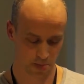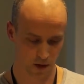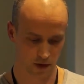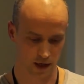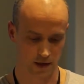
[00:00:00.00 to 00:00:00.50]

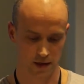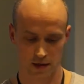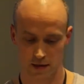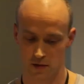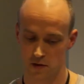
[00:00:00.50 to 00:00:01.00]
Okay,
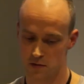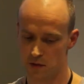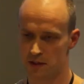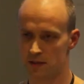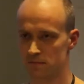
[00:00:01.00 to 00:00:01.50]
so those
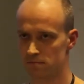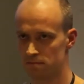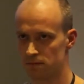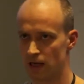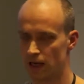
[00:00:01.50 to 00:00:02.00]
were
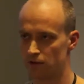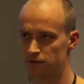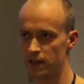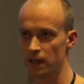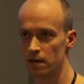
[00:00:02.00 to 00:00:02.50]
kind of
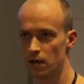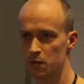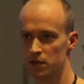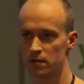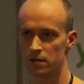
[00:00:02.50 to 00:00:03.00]
single
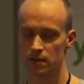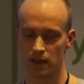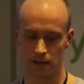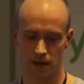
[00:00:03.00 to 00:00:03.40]
options that